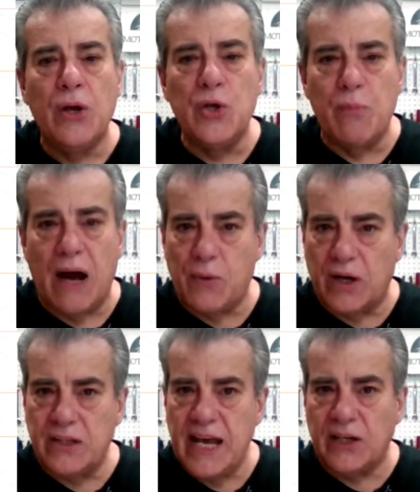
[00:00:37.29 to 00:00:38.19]
you might
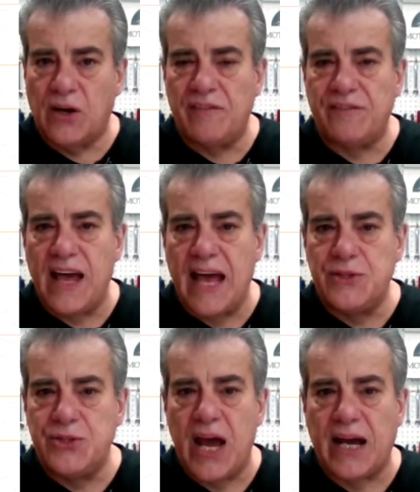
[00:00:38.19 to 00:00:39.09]
want to take it off
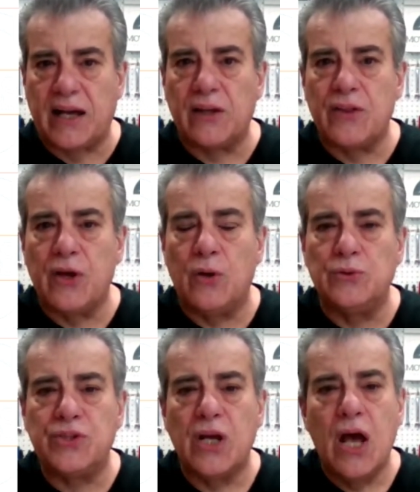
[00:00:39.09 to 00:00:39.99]
and check
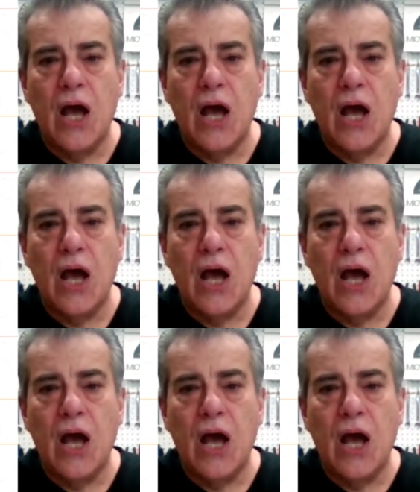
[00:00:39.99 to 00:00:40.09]
those